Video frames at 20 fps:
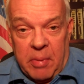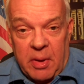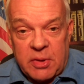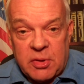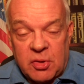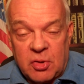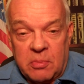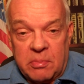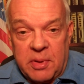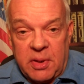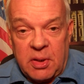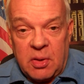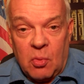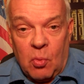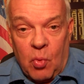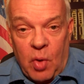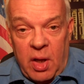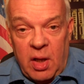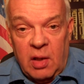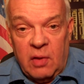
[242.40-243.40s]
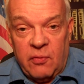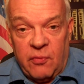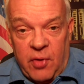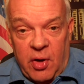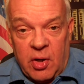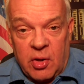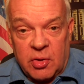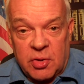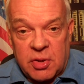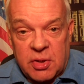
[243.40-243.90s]
but to be well
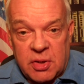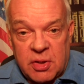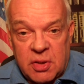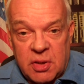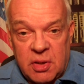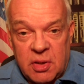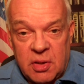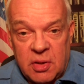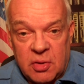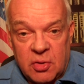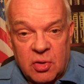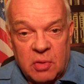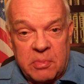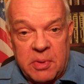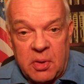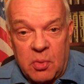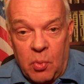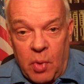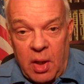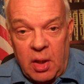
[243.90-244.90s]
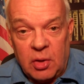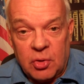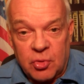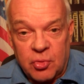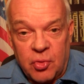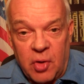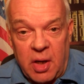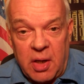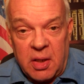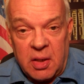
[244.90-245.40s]
versed, to be well
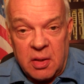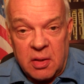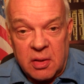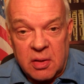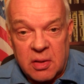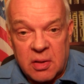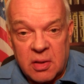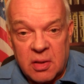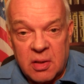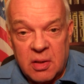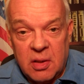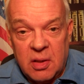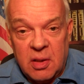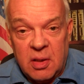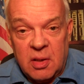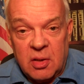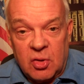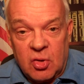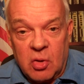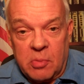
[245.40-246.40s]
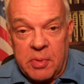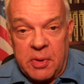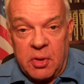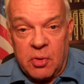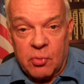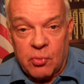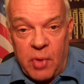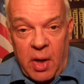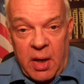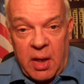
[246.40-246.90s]
trained, to
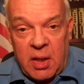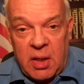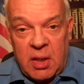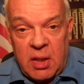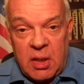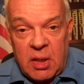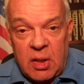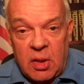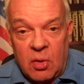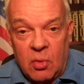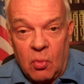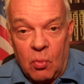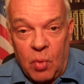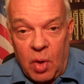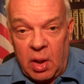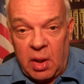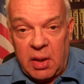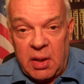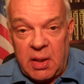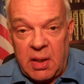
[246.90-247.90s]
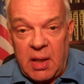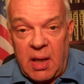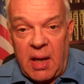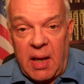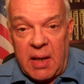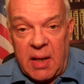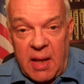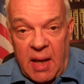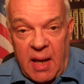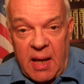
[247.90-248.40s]
be ready, willing,
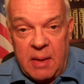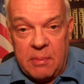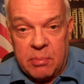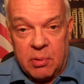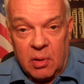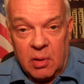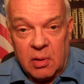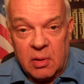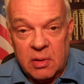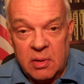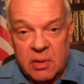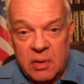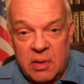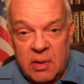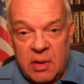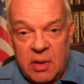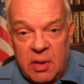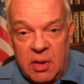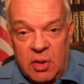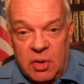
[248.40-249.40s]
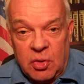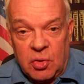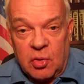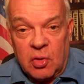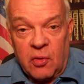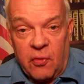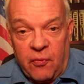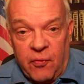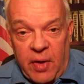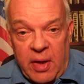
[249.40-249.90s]
and able to
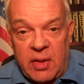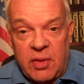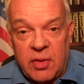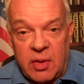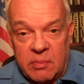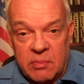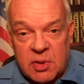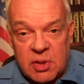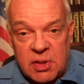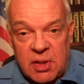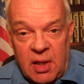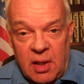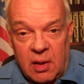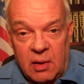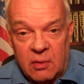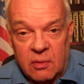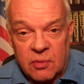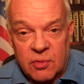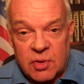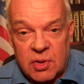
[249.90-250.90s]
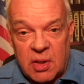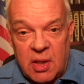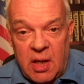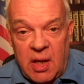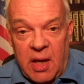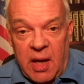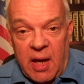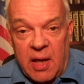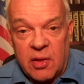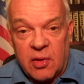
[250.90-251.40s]
defend themselves
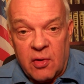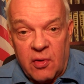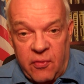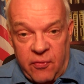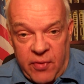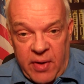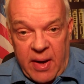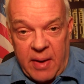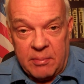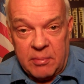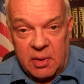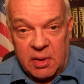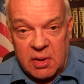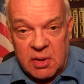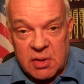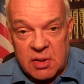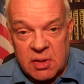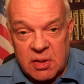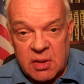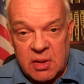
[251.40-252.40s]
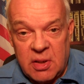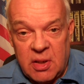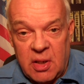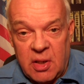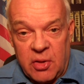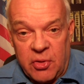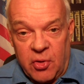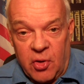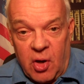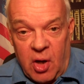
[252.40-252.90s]
and their families,
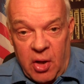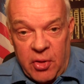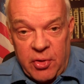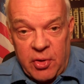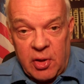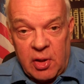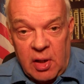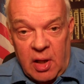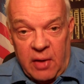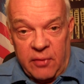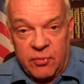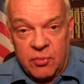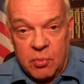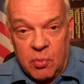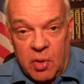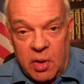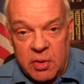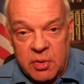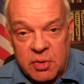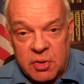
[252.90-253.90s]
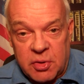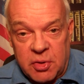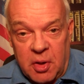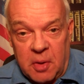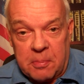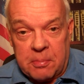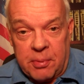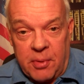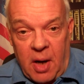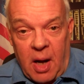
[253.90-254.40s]
their other loved ones,
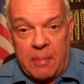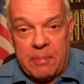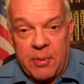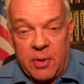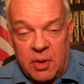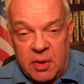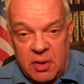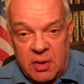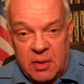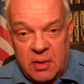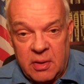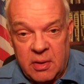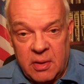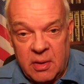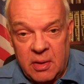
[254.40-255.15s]
their property,